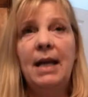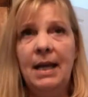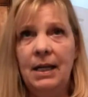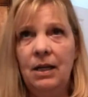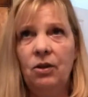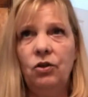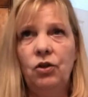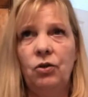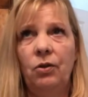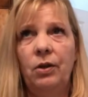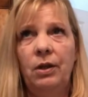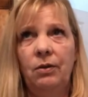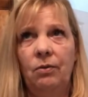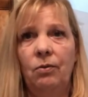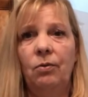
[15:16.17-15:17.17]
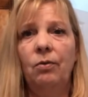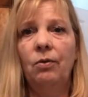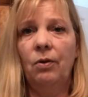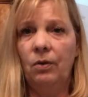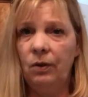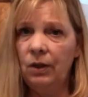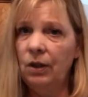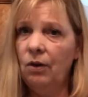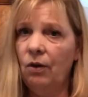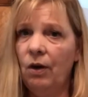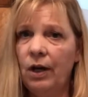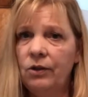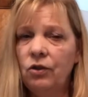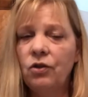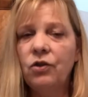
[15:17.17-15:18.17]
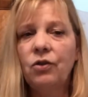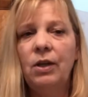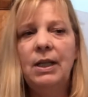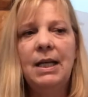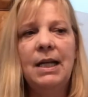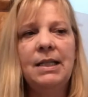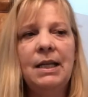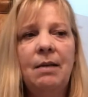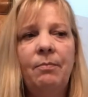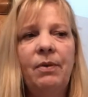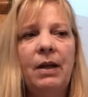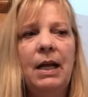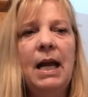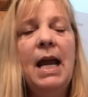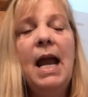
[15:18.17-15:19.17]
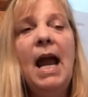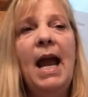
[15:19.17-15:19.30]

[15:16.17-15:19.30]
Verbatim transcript: and it'll show you you know on your screen that template